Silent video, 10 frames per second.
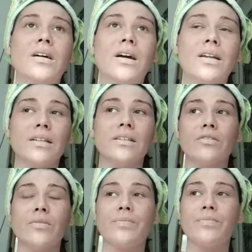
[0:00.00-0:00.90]
And then
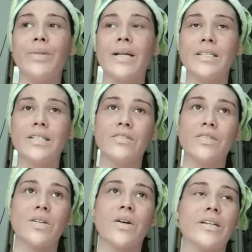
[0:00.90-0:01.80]
the repetitive
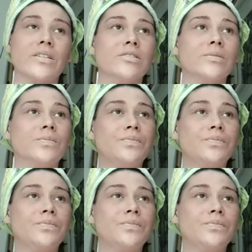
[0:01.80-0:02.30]
cycle.